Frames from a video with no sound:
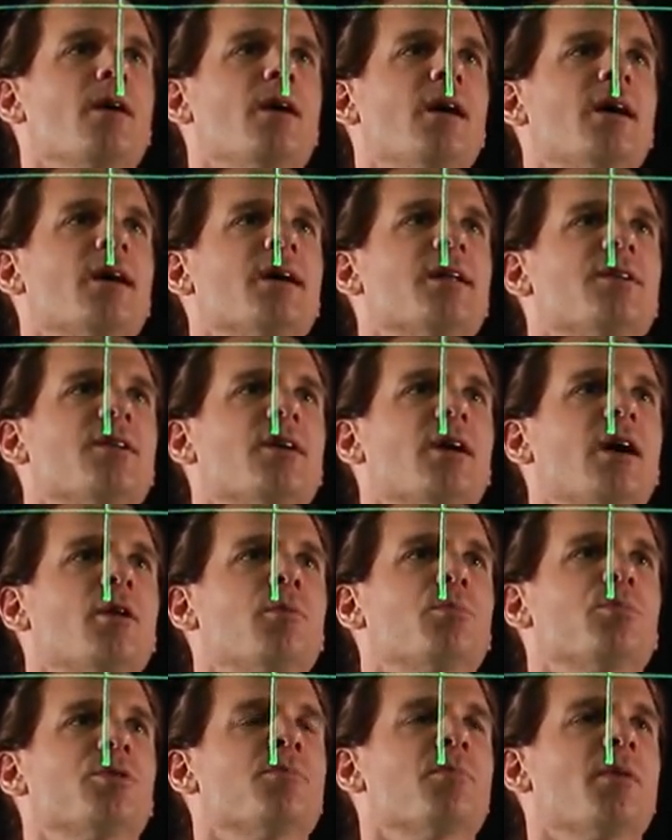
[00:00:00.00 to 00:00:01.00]
and I'll
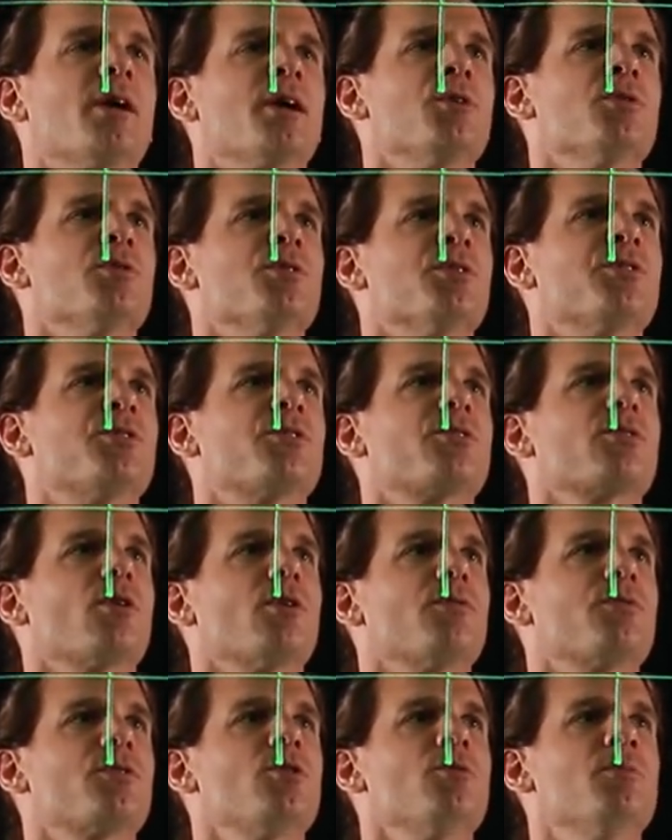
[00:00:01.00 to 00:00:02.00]
put in my units
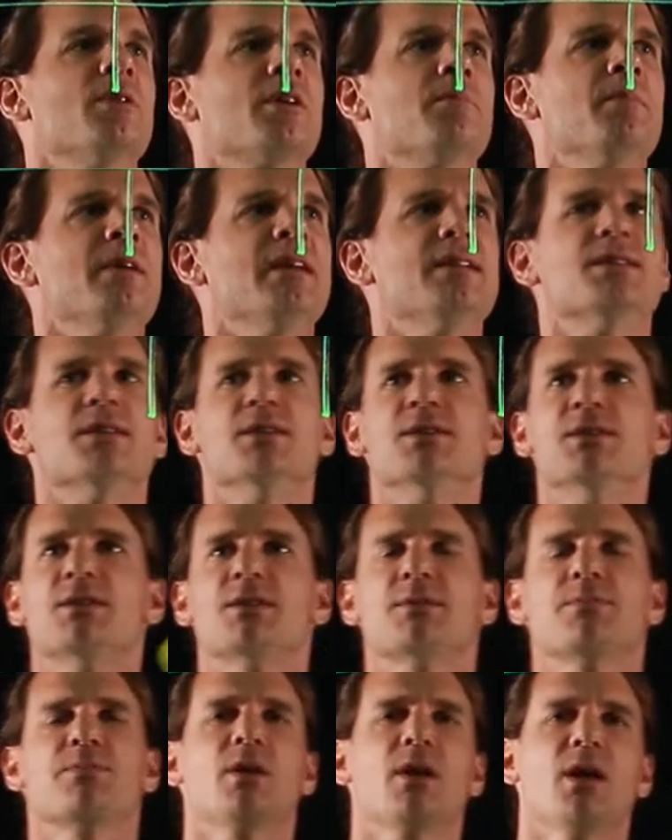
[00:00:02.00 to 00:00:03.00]
of cubic
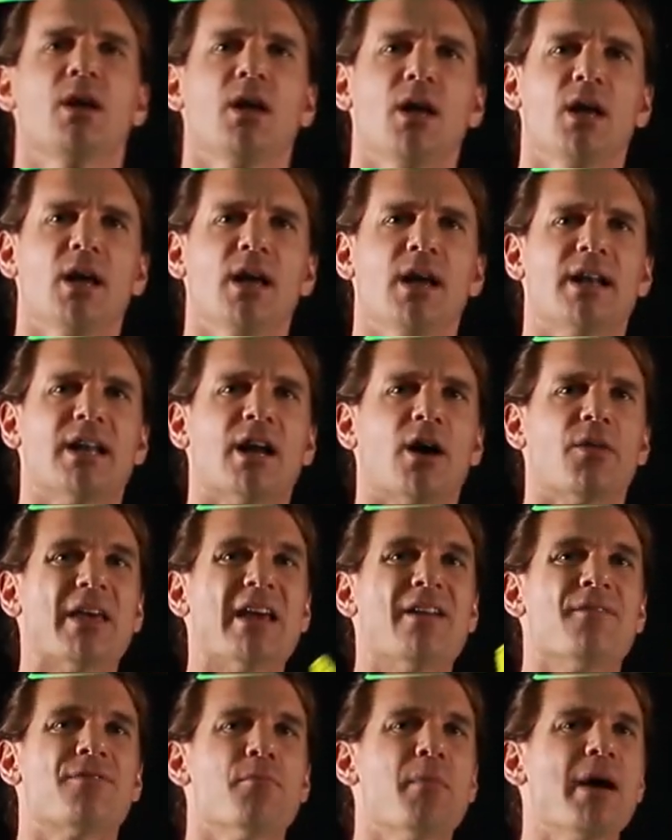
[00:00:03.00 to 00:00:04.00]
meters. Now, the
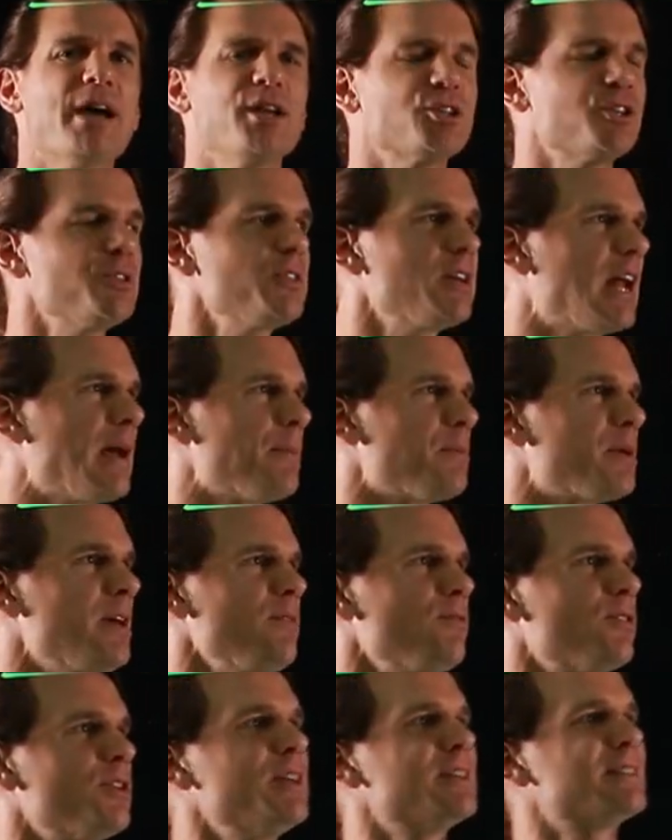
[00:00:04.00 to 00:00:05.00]
information that I'm
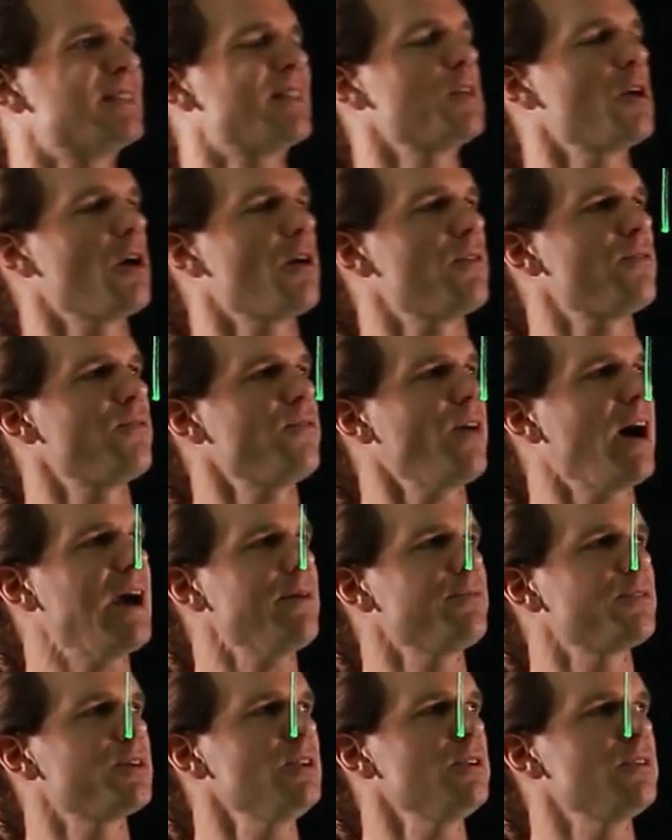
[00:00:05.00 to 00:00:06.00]
given is that there are
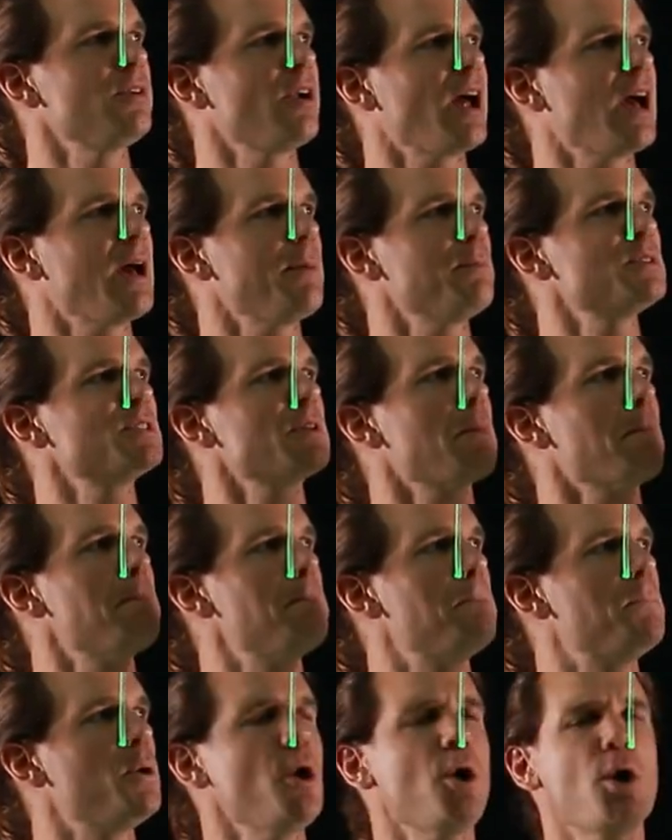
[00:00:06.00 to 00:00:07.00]
5 kilograms
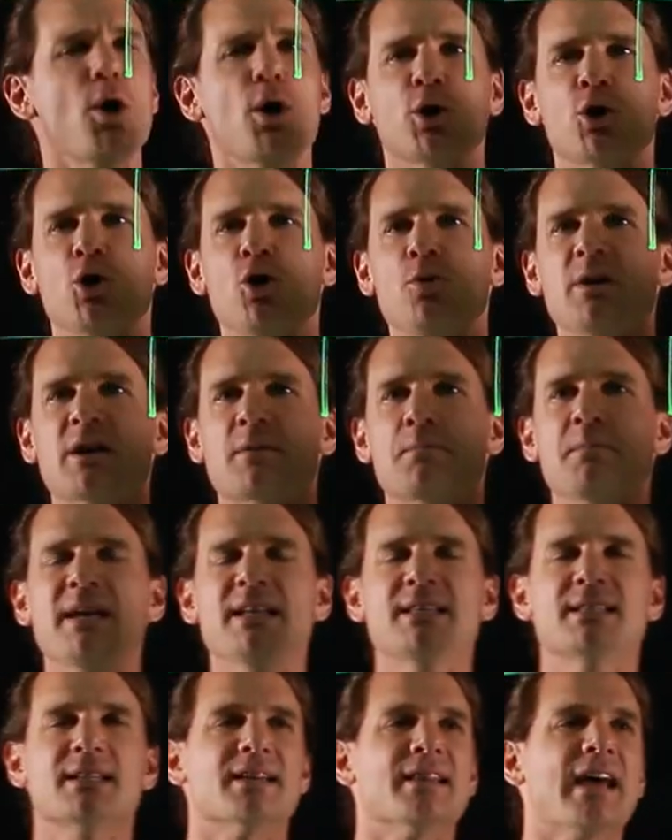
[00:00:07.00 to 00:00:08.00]
per cubic
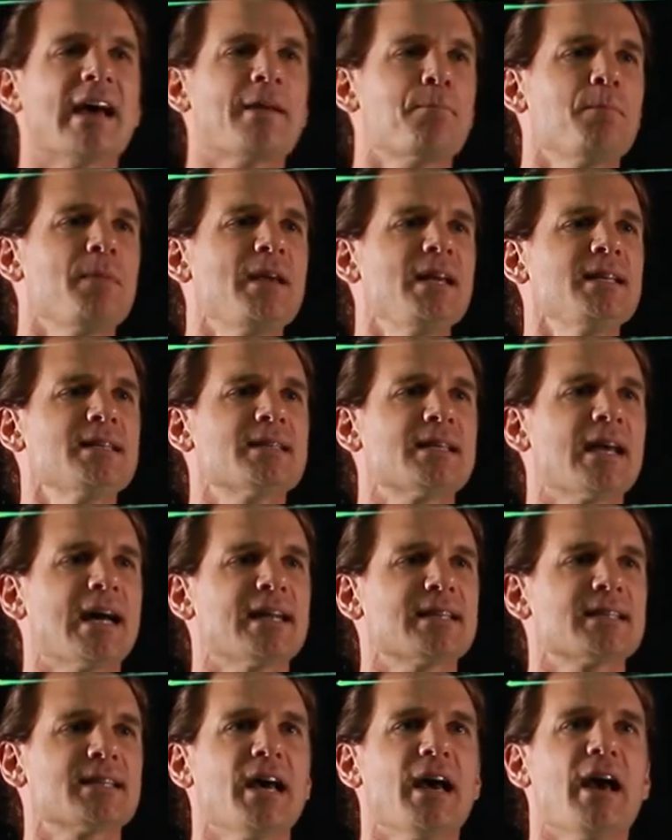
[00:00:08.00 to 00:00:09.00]
meter. That means
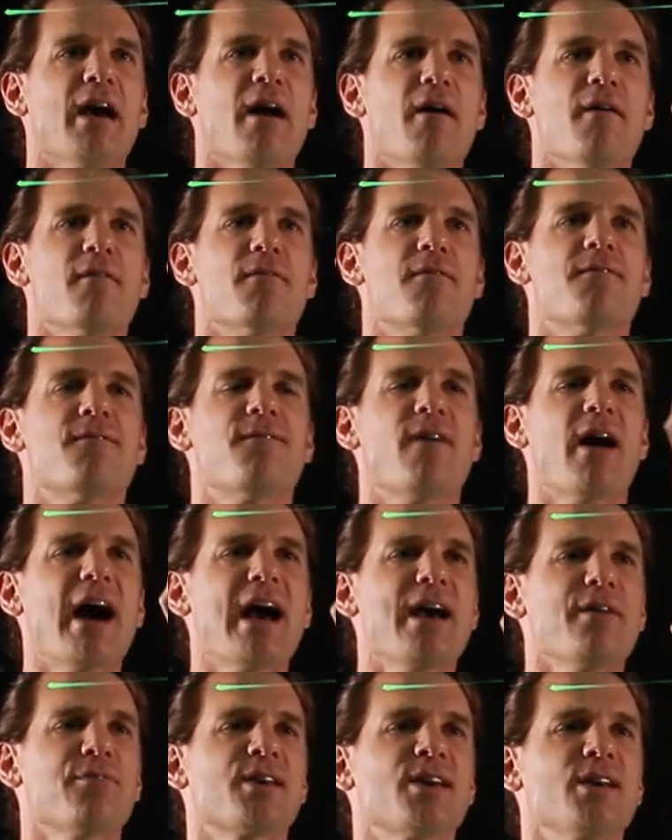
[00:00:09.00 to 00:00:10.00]
that
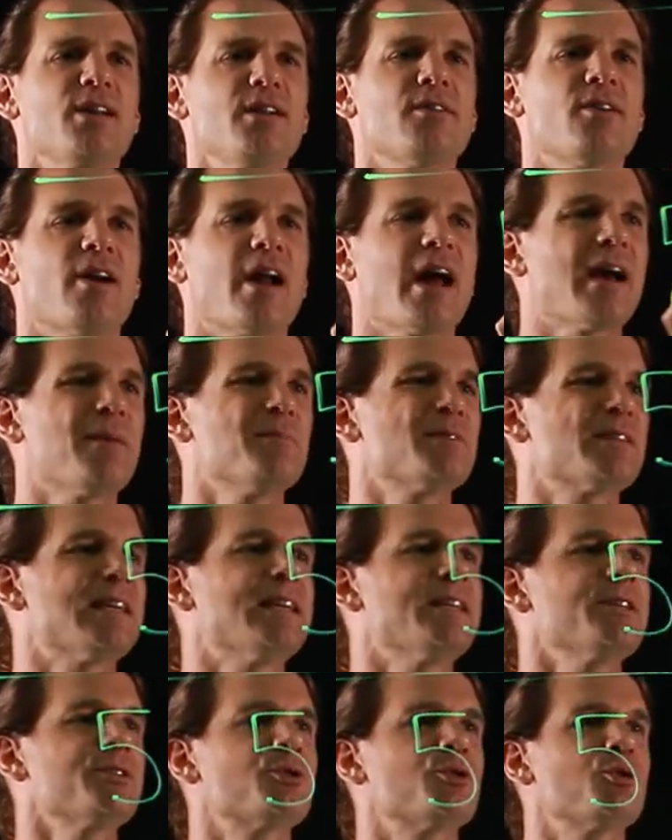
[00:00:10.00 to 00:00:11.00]
5 kilograms
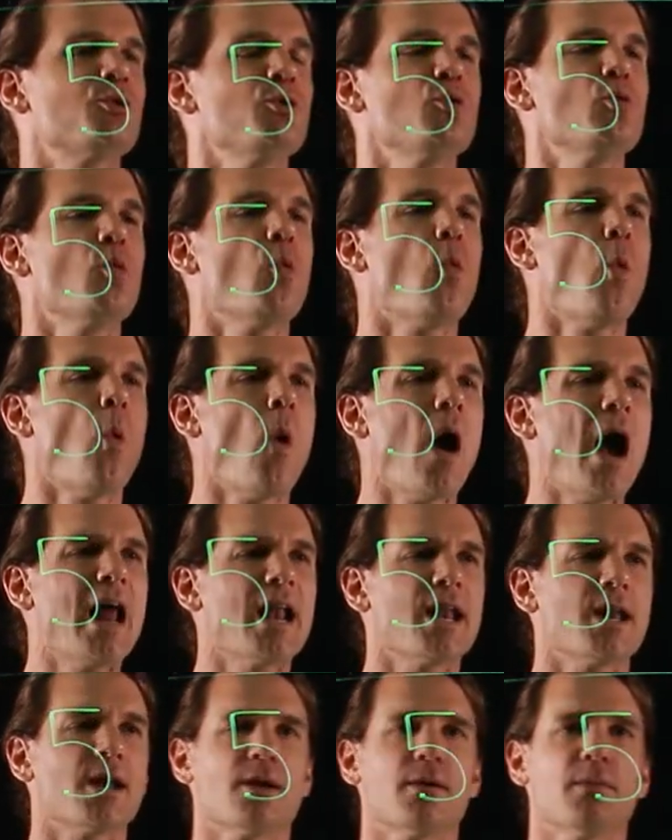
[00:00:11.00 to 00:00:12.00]
is to
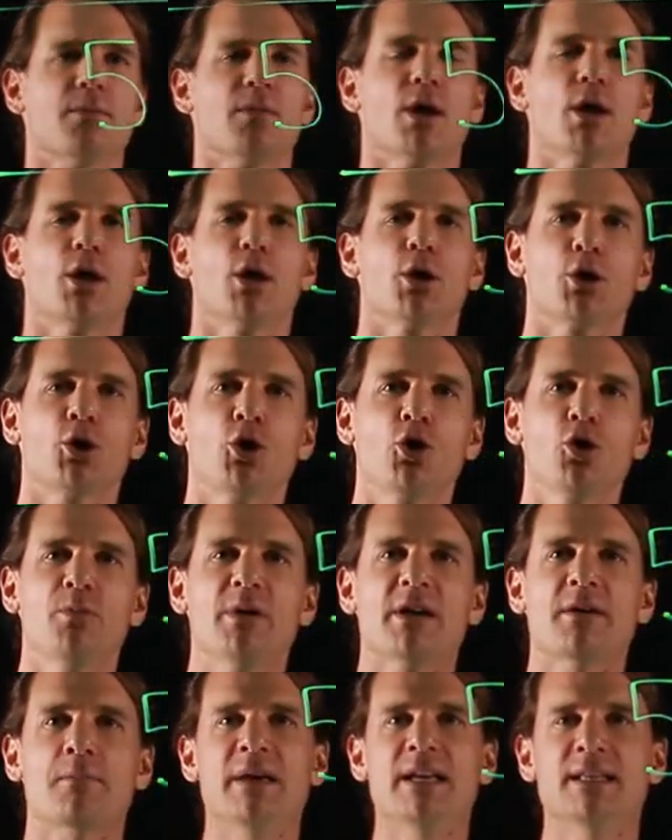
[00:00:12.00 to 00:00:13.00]
1
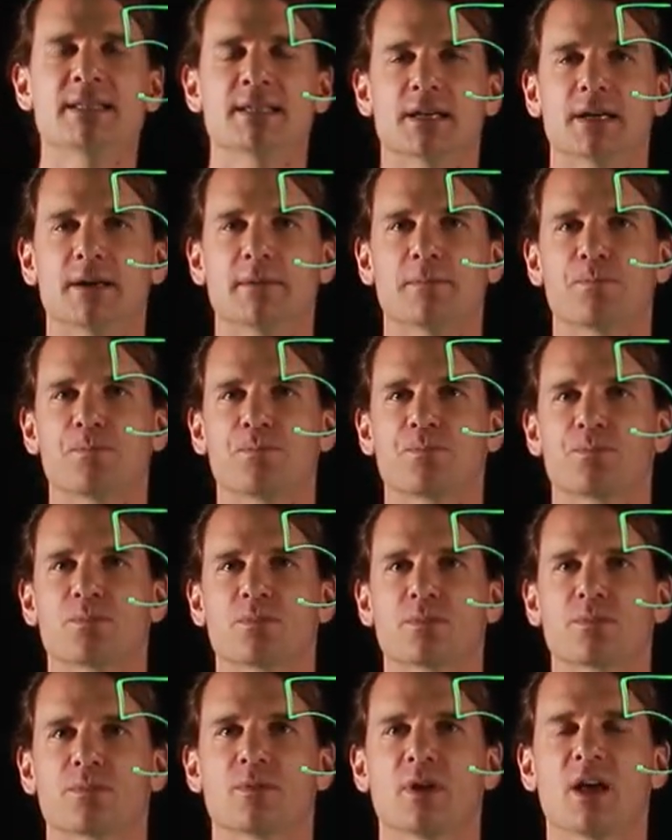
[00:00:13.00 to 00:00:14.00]
cubic meter.
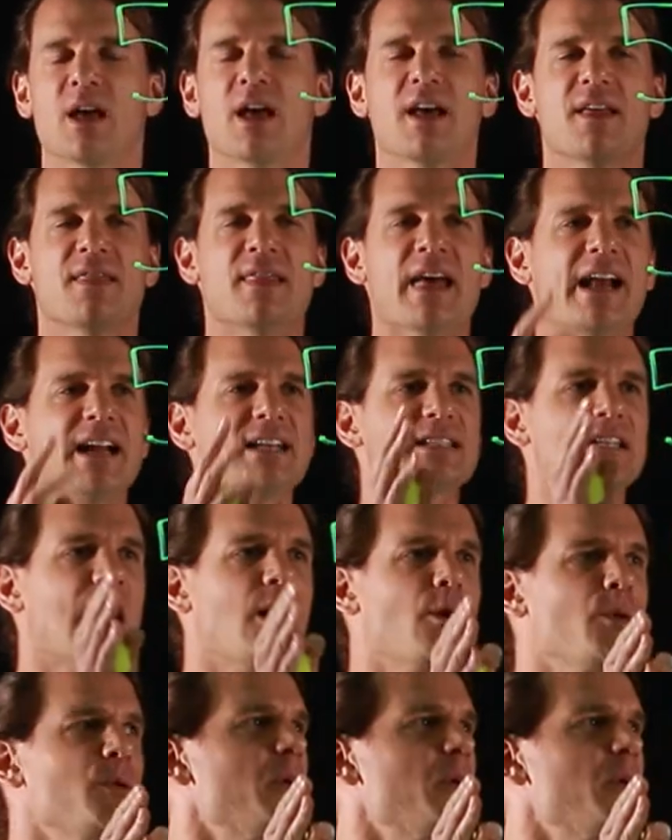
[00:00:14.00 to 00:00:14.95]
That is how we